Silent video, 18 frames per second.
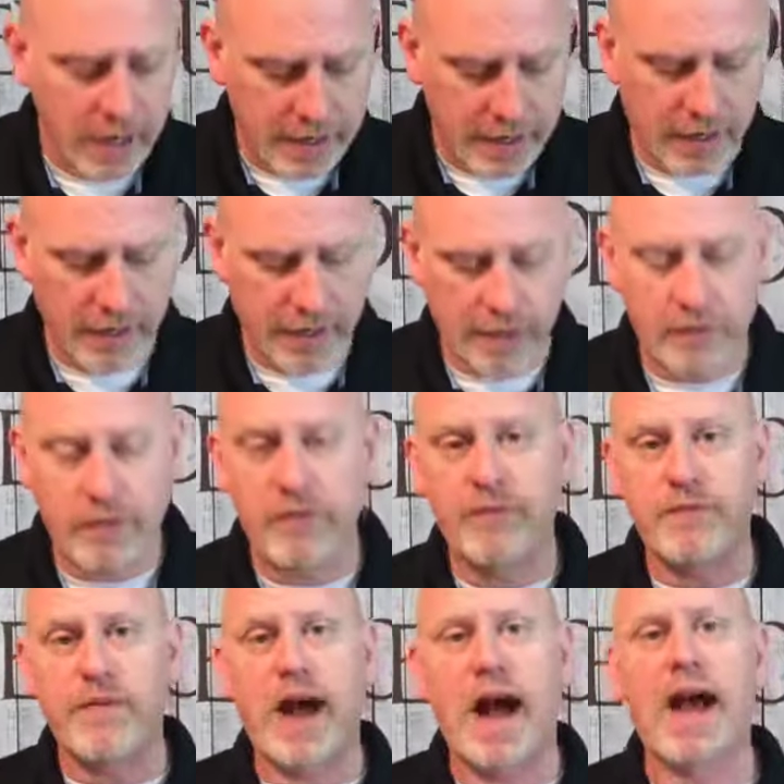Now, level
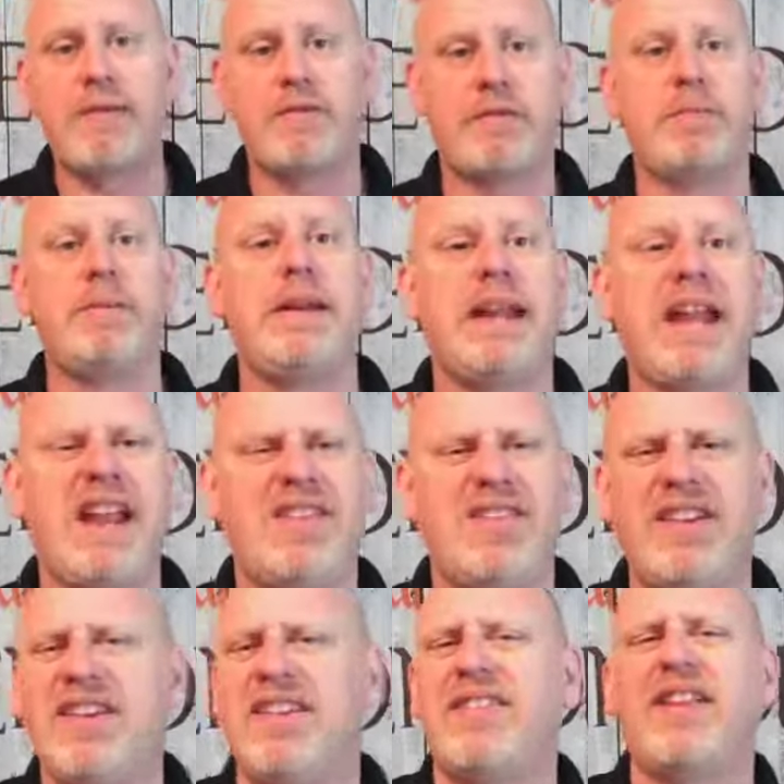5
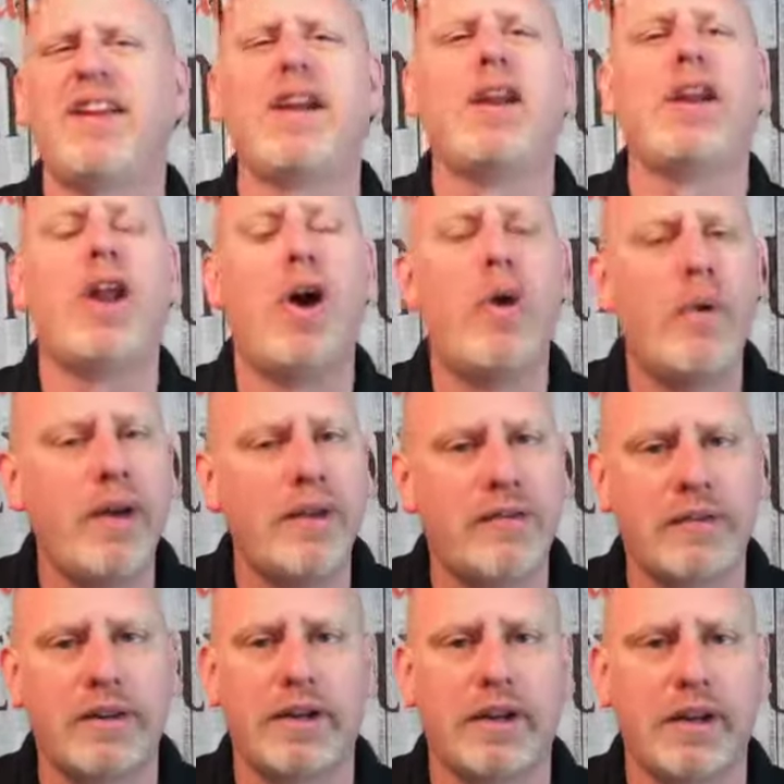communication is the
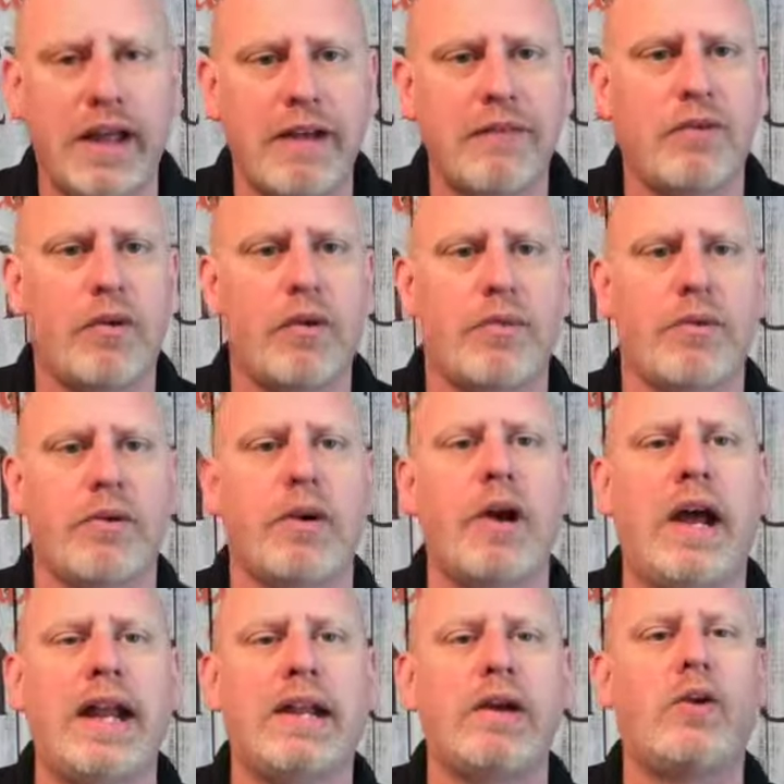lowest level if we're
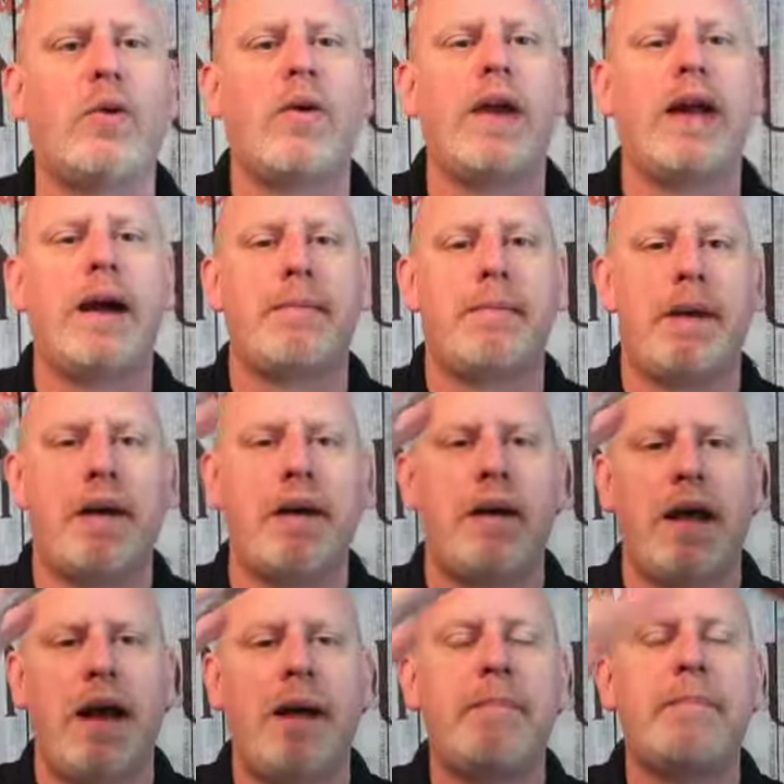kind of going up
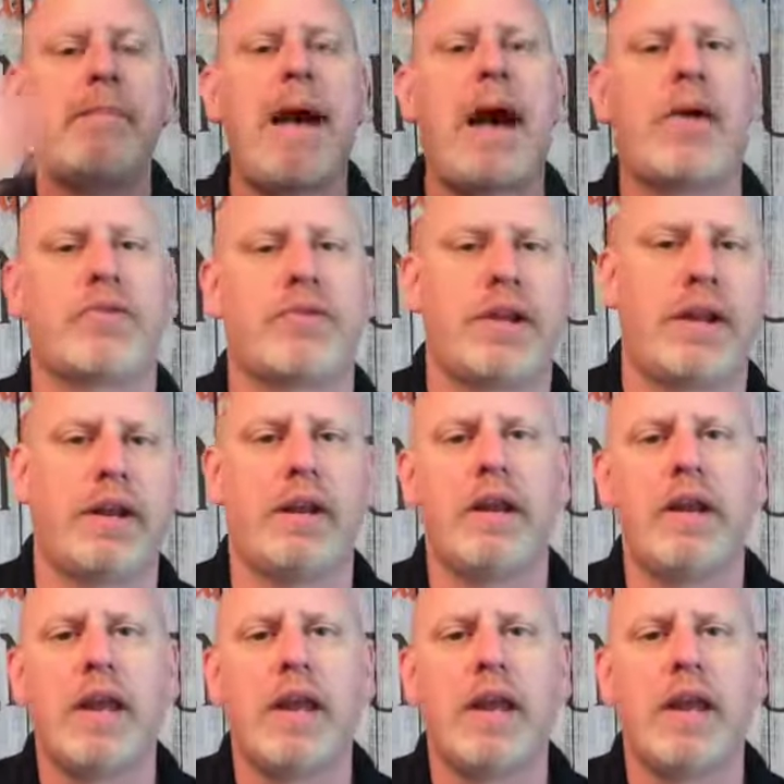a mountain.